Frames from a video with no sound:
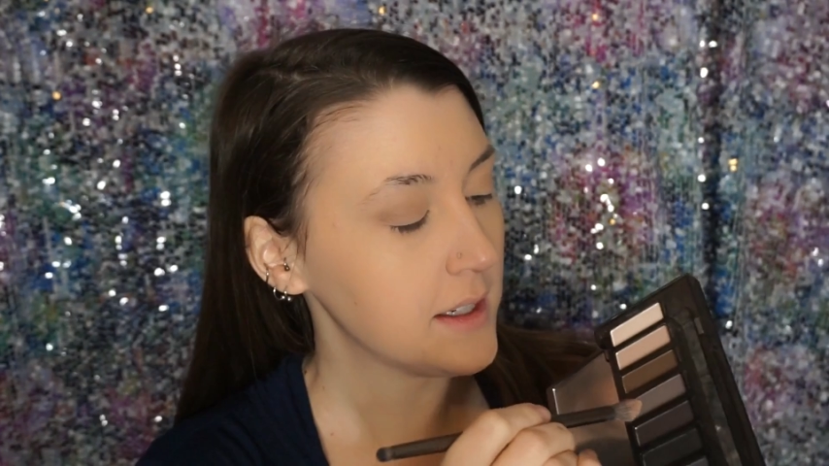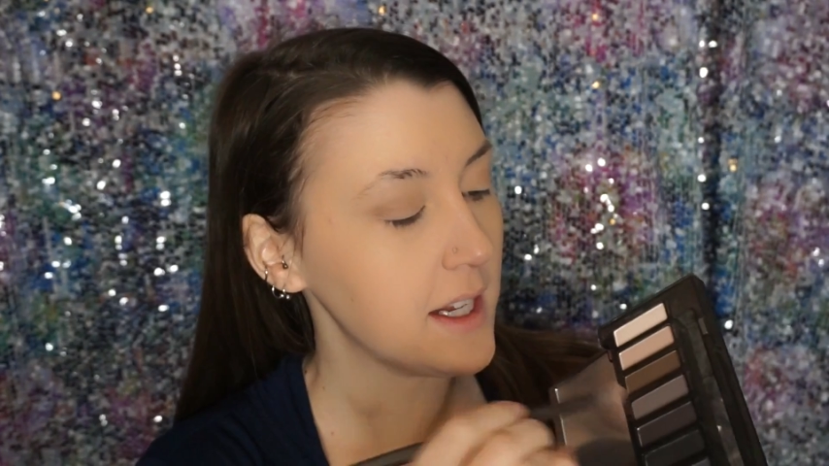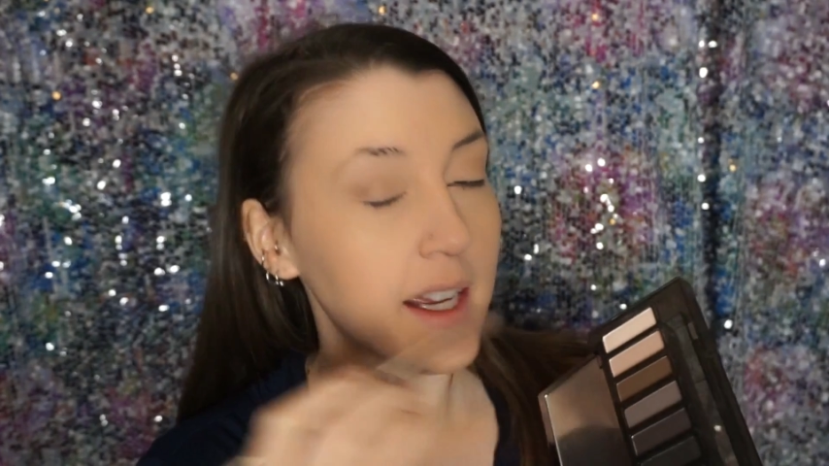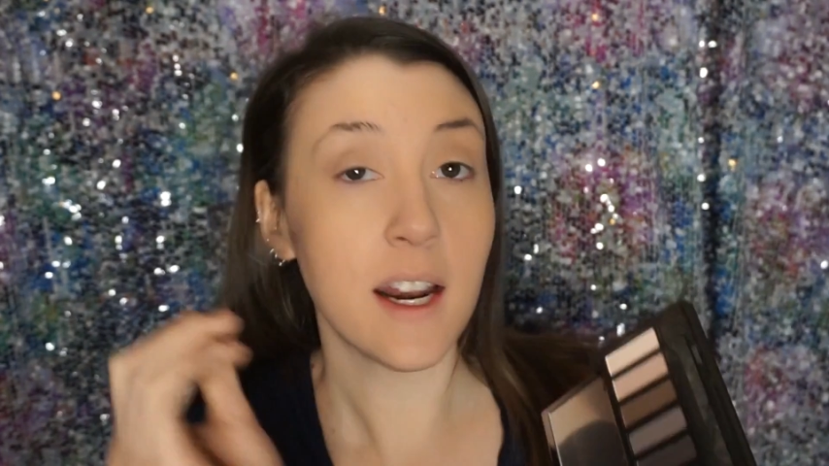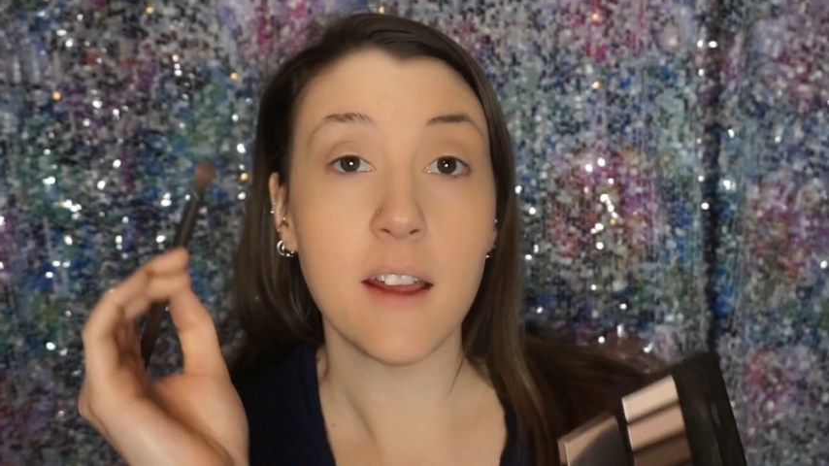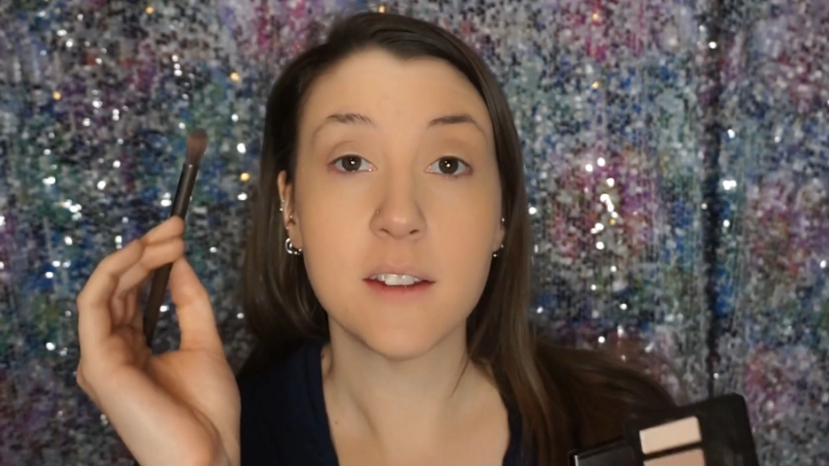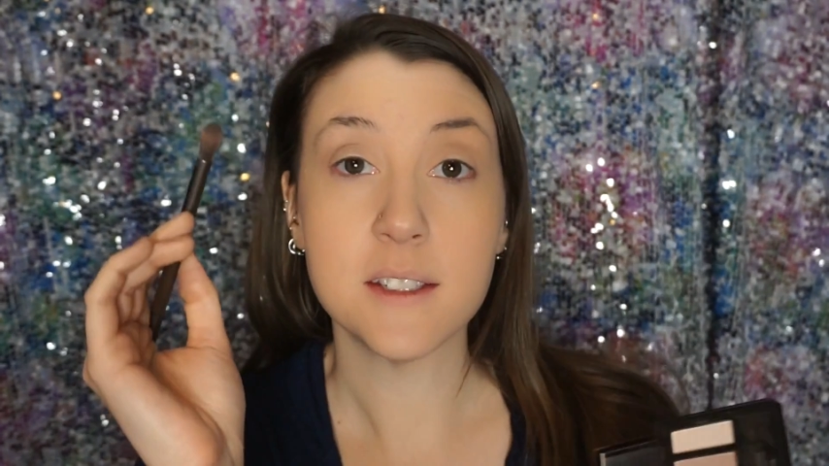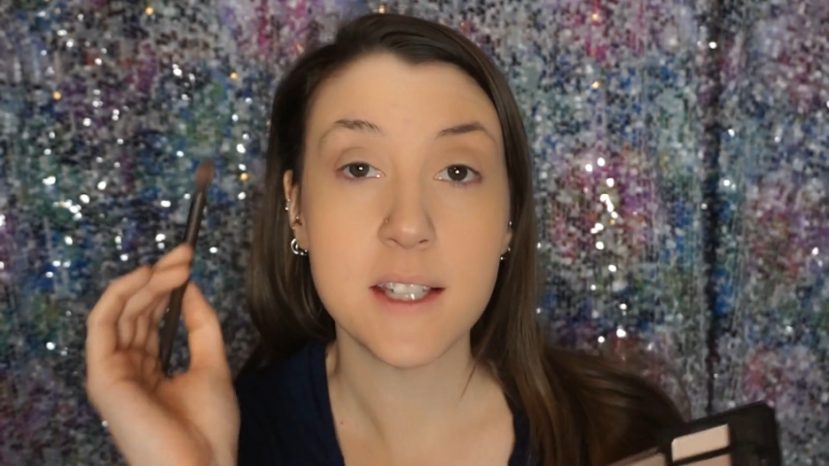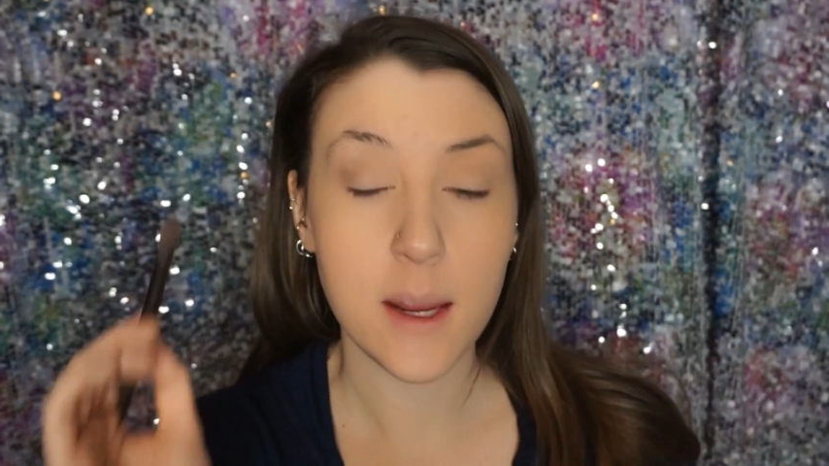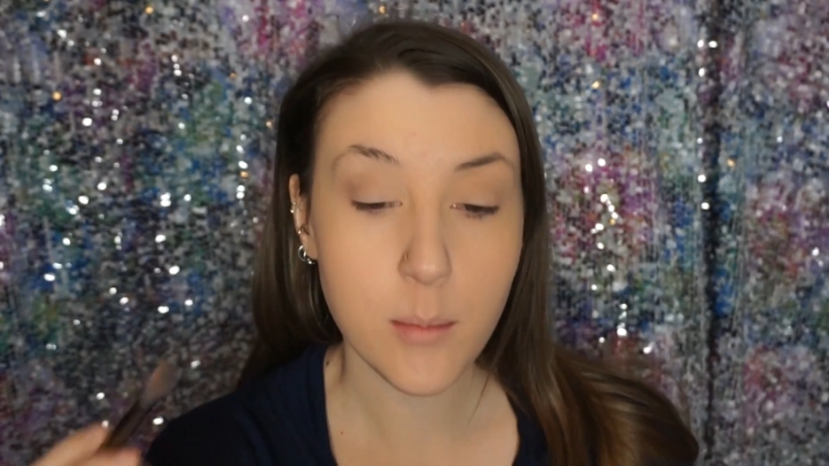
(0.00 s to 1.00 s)
Take it on the
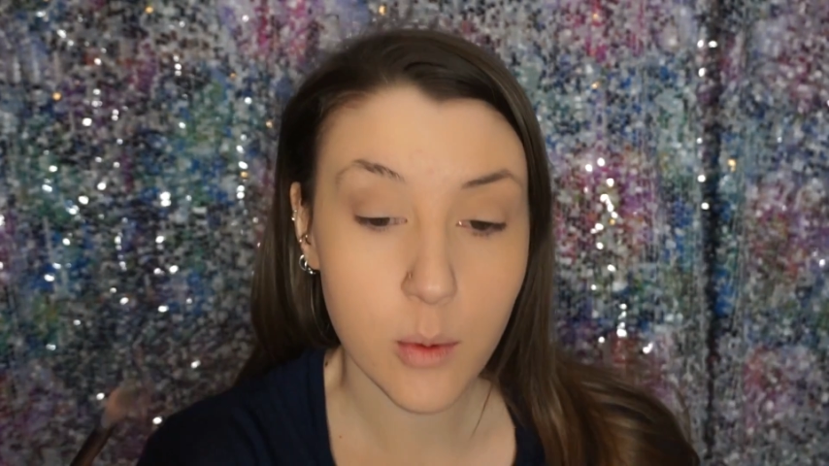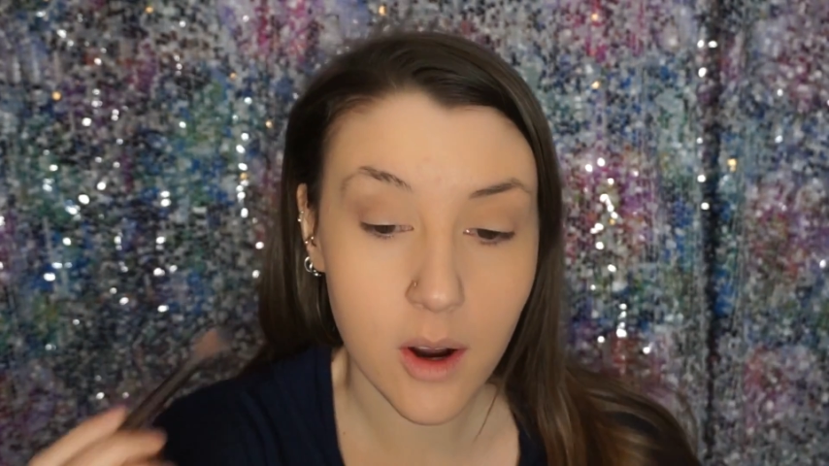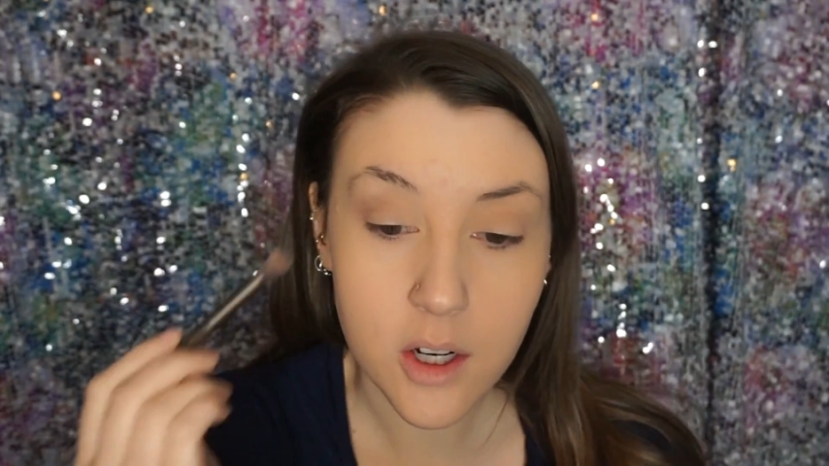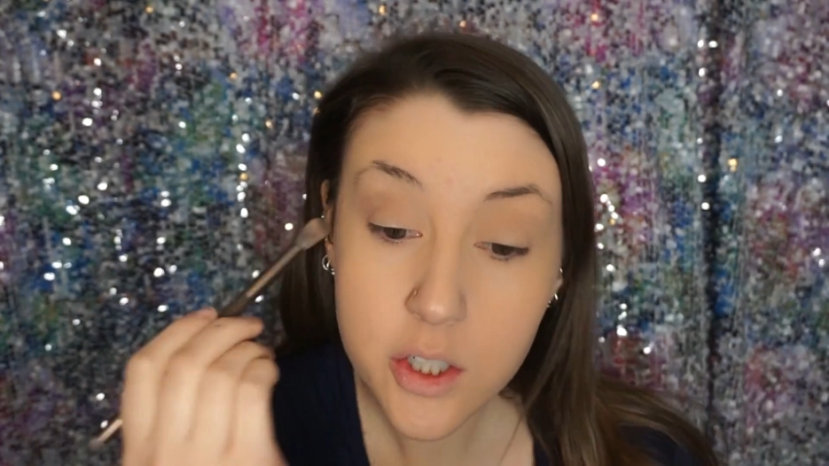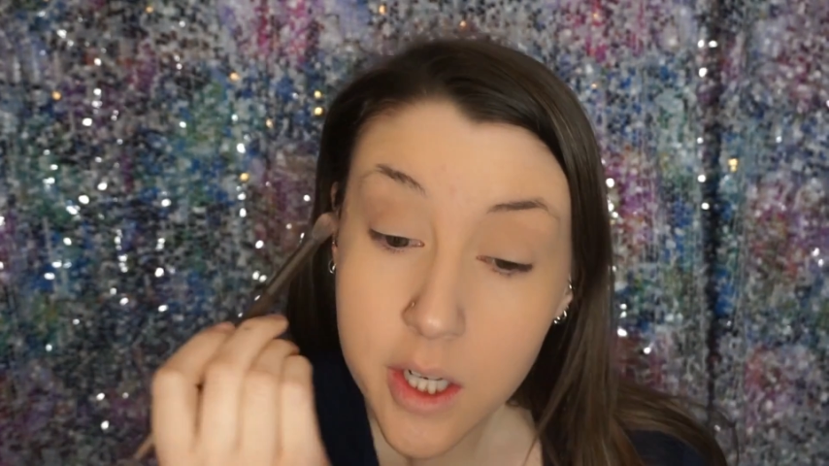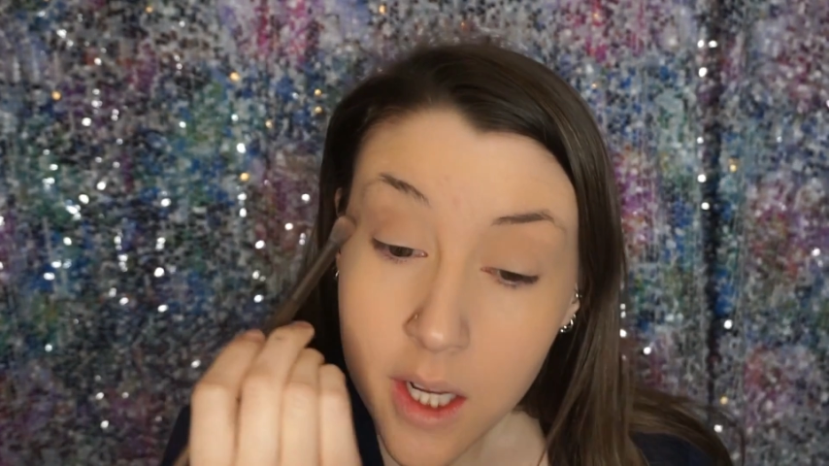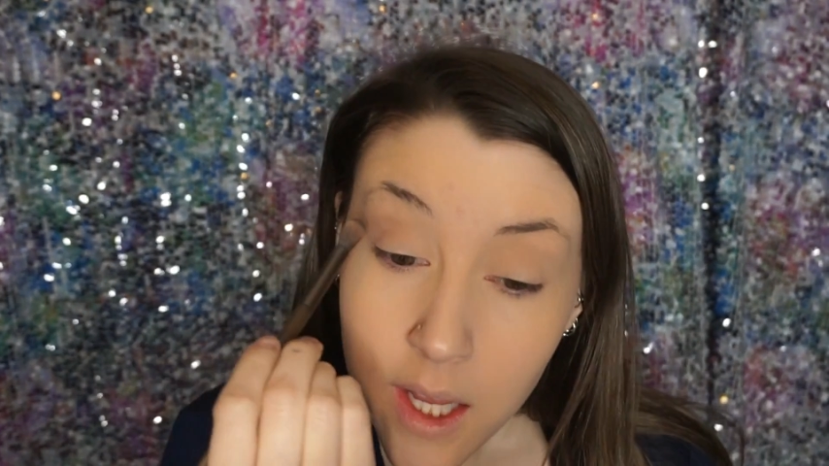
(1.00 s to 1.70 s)
same brush,